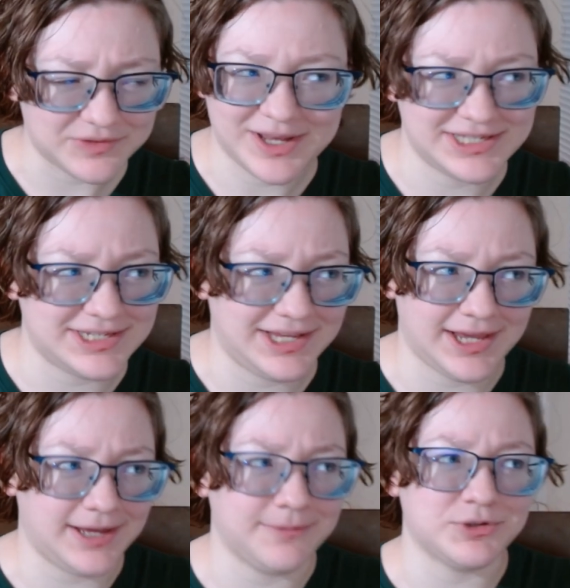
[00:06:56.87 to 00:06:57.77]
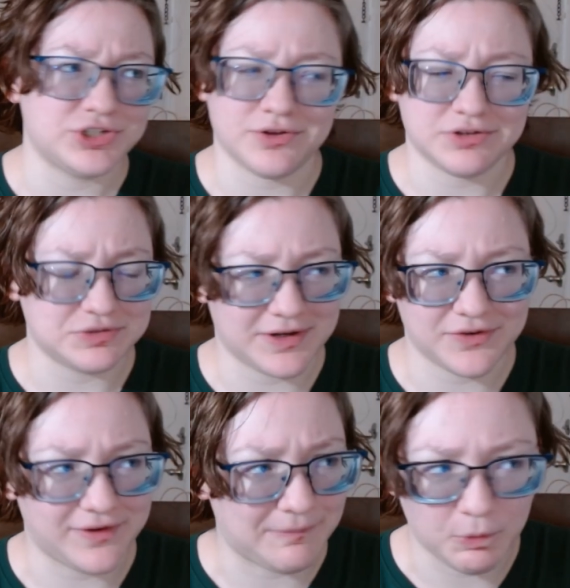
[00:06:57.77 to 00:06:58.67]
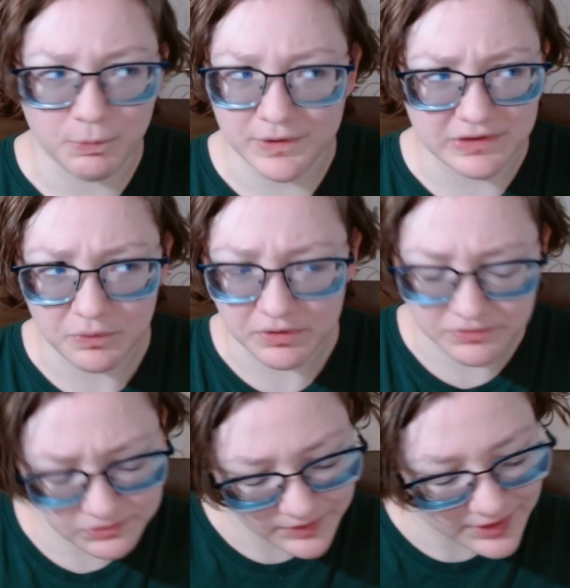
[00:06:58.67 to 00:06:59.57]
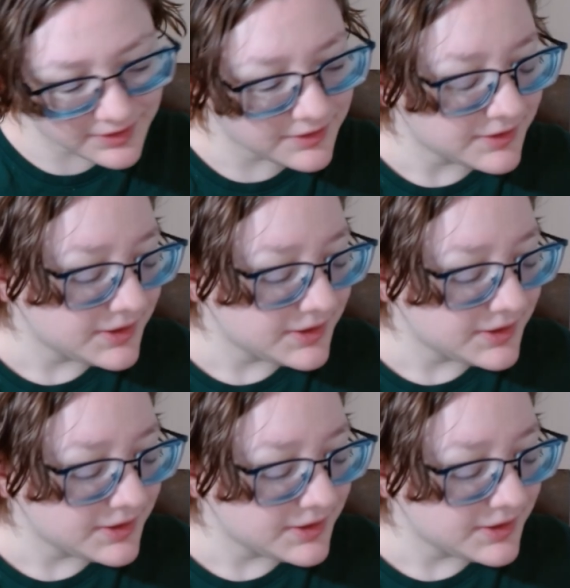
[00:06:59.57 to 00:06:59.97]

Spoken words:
The Westing Game, which is also an incredible book that I want to reread.